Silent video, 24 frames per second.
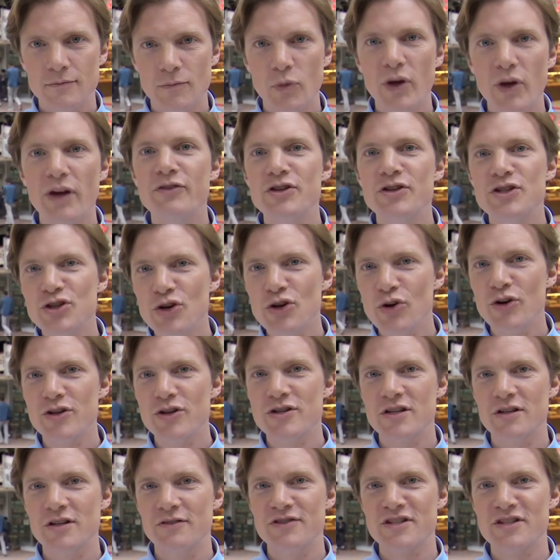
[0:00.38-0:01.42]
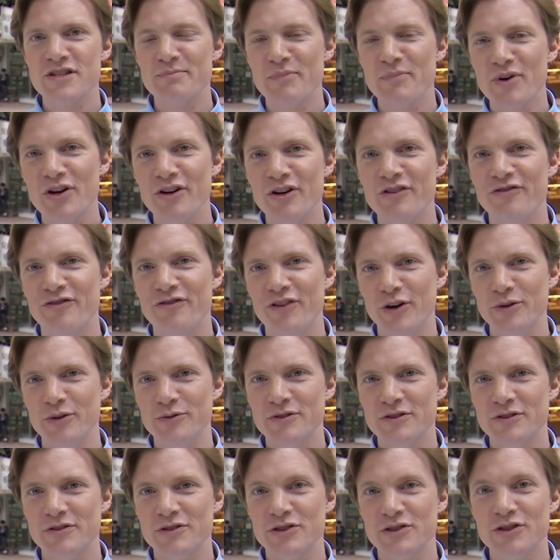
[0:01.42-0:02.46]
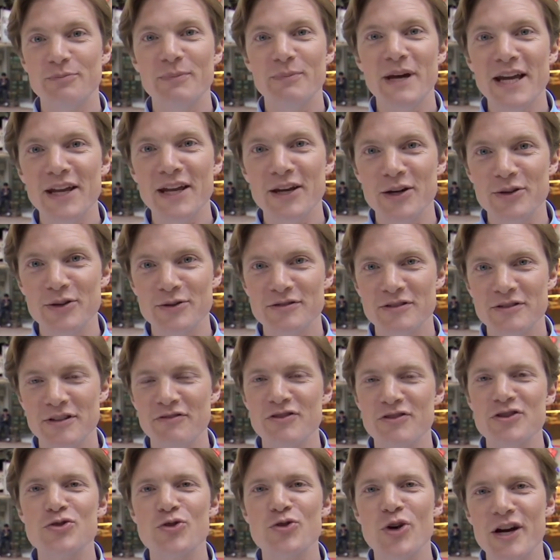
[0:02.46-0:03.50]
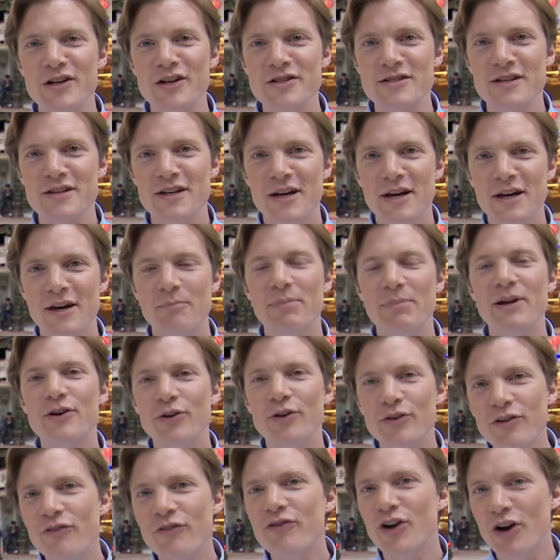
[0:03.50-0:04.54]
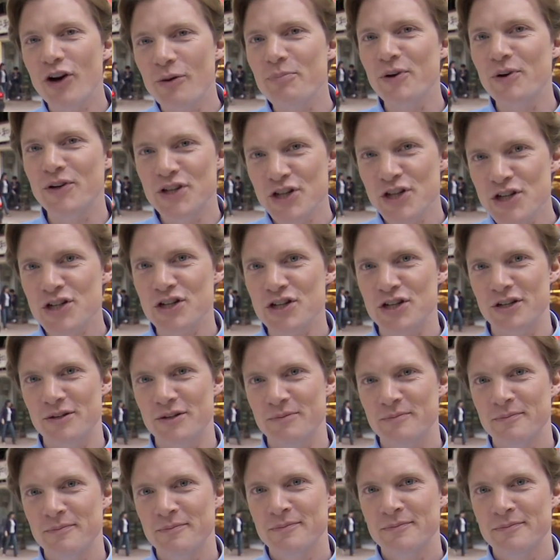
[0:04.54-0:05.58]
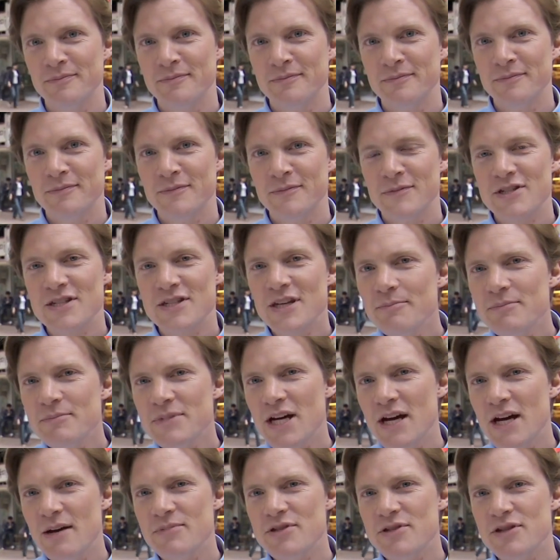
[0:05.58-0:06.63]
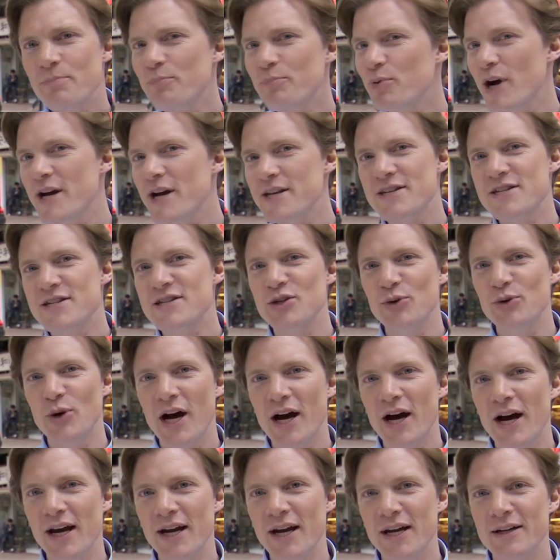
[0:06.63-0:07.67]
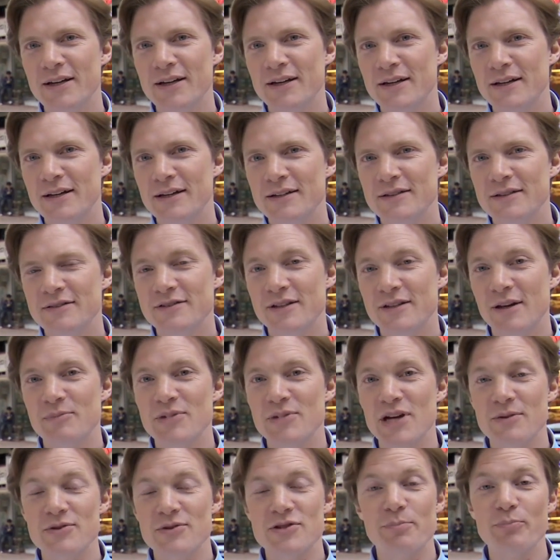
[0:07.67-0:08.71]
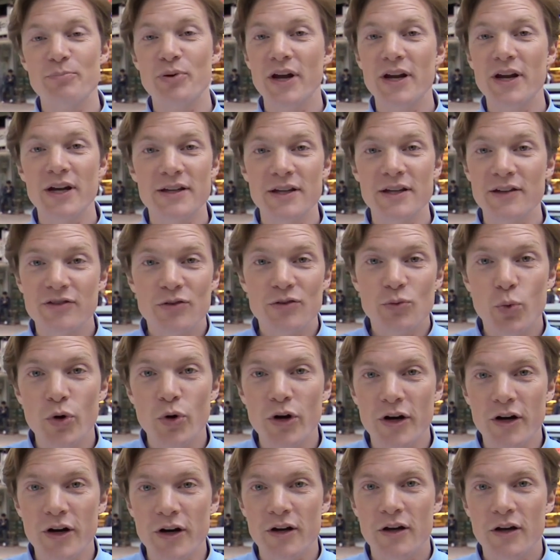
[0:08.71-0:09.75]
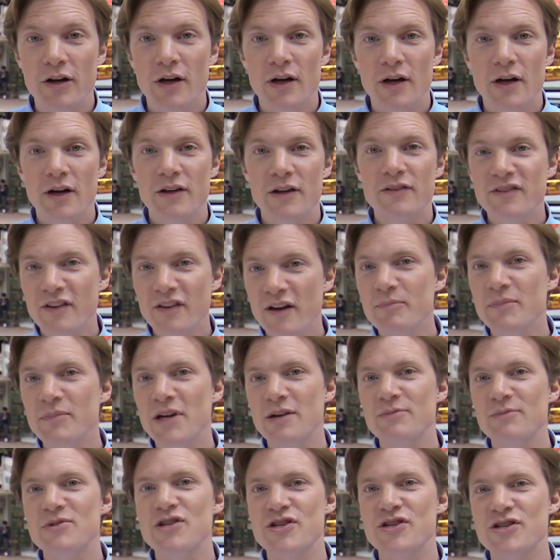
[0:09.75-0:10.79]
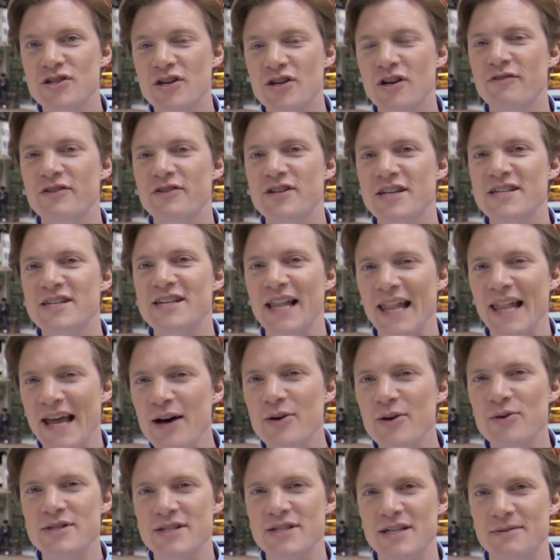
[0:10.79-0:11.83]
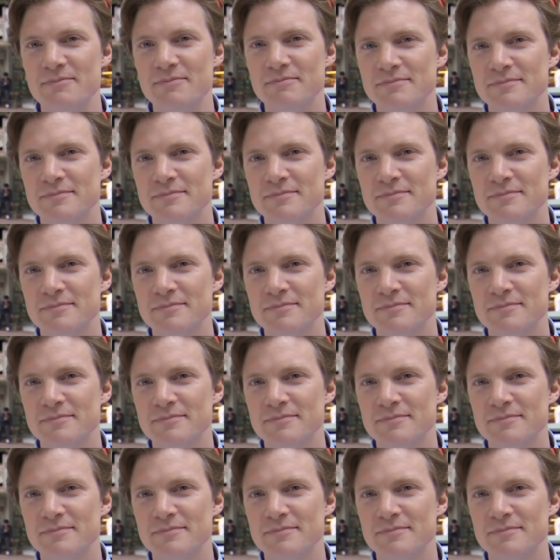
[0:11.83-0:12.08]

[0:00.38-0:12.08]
We have a choice of smartphones, tomatoes, even trucks, because of competition. Sometimes the price is too high, sometimes the product doesn't work, and sometimes the service is lousy.